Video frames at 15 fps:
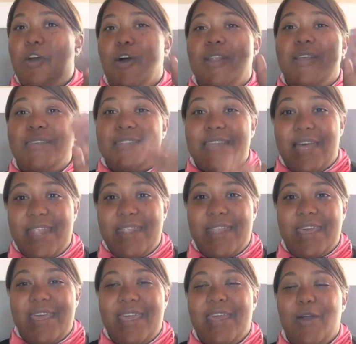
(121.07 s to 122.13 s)
on a
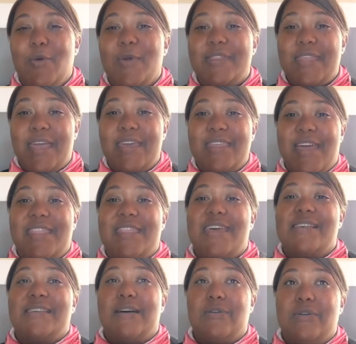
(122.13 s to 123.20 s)
Sunday we take that
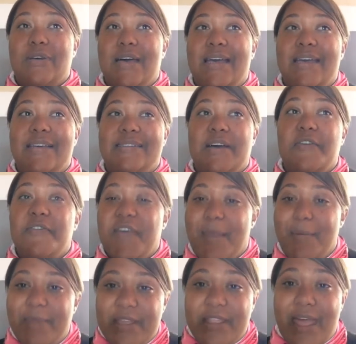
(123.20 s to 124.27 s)
as our
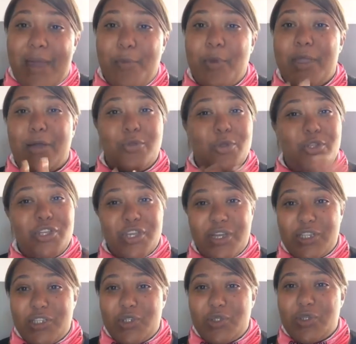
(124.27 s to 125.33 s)
family time. We go to
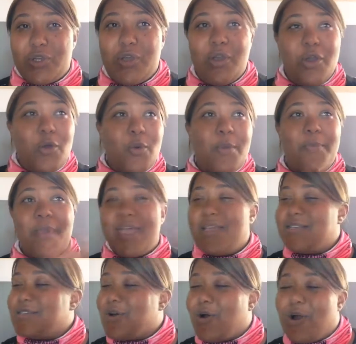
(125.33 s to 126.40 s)
church, we
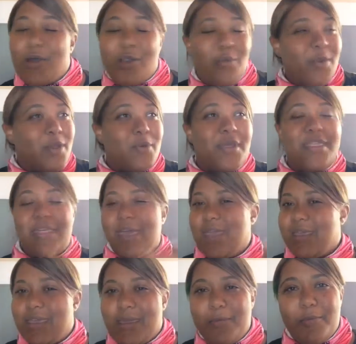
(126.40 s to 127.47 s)
praise God, we
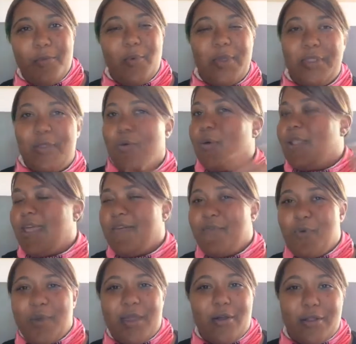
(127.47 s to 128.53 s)
thank Him, we do
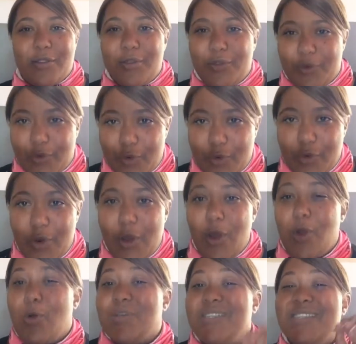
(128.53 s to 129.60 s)
whatever we got to do
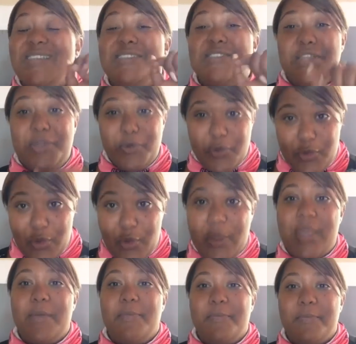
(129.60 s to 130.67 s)
because it is due to
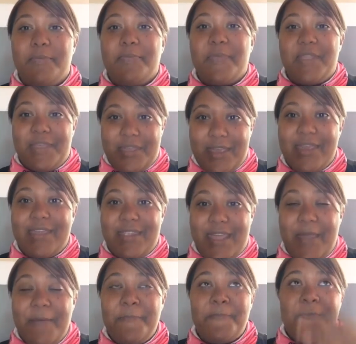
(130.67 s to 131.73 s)
Him,
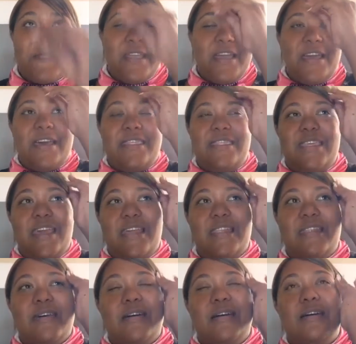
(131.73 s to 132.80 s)
né?
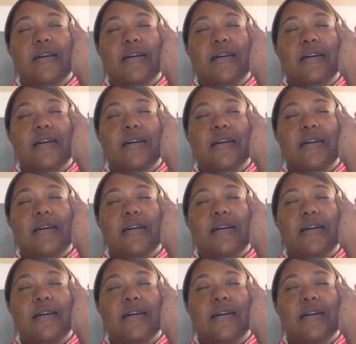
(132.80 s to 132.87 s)
Then